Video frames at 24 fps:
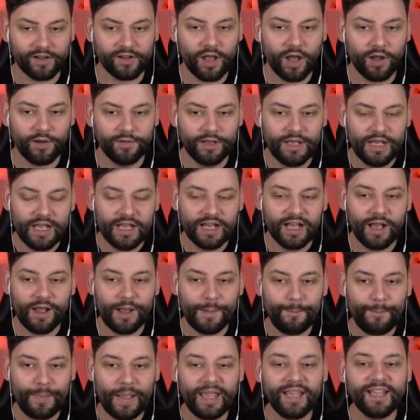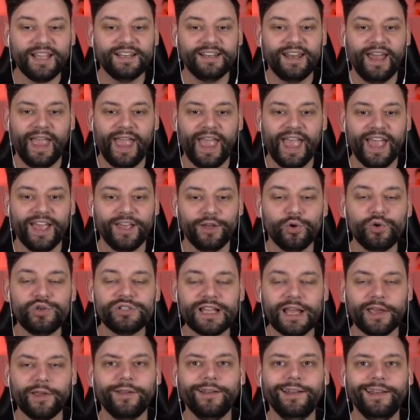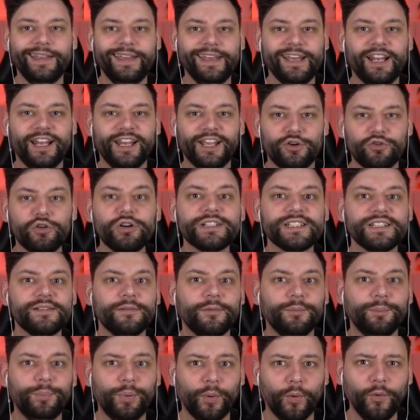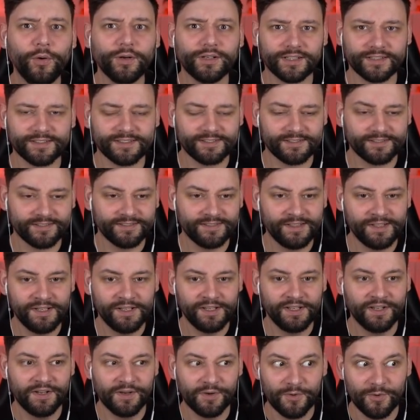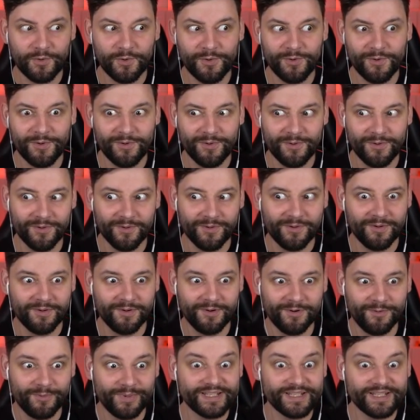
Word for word: got a, a bacon hair who's now illegally crossing borders. Oh, we're